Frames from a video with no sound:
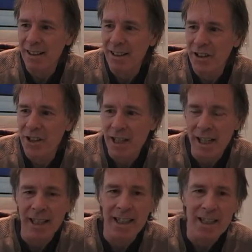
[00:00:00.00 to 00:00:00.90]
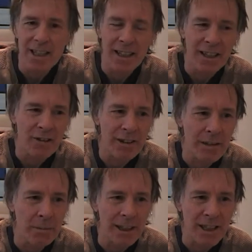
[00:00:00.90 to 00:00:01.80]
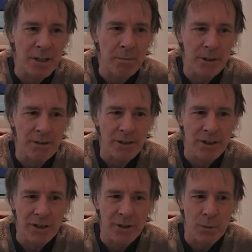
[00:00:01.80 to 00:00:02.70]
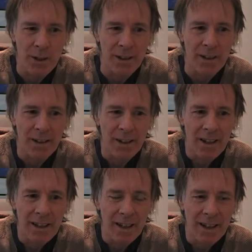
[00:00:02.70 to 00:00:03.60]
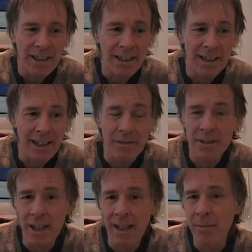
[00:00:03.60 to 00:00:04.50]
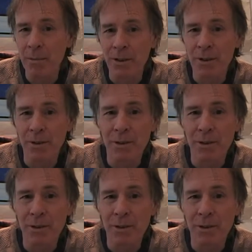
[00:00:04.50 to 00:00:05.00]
sight, an incredible experience as well. I didn't have time to